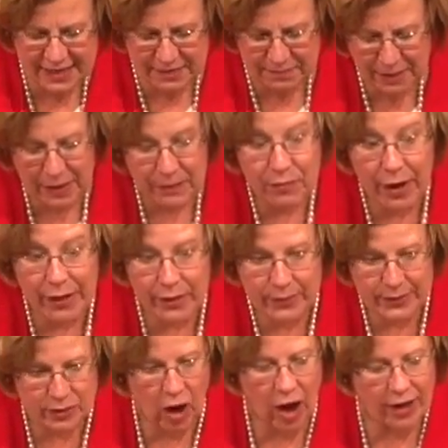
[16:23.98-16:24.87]
my brother
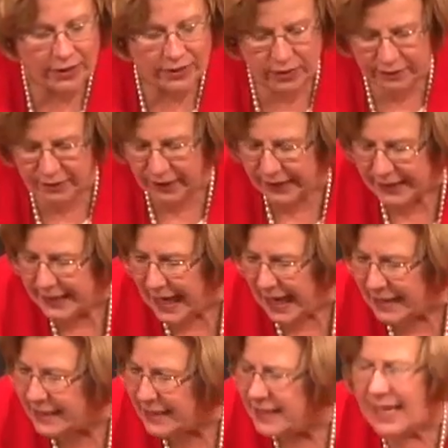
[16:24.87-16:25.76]
is also very
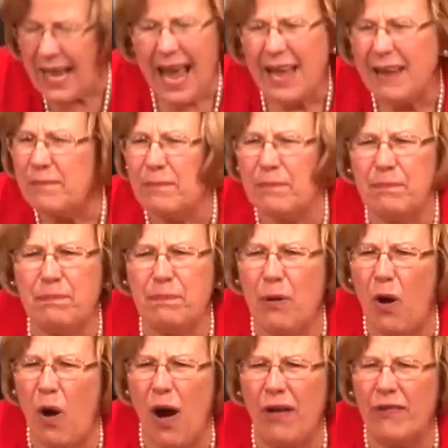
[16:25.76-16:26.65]
talented. Not
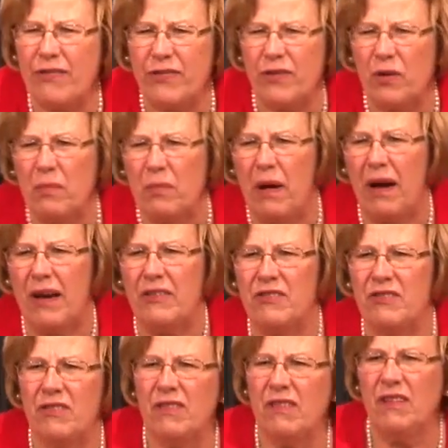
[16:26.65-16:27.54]
Paul so
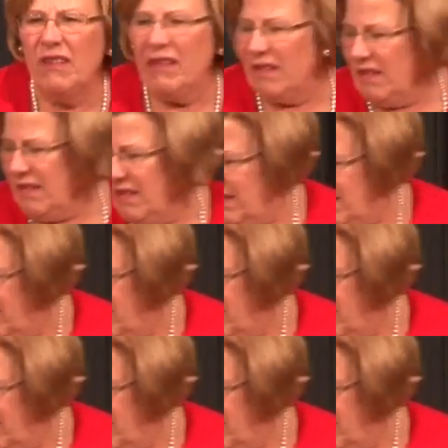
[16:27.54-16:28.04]
much. Do we know?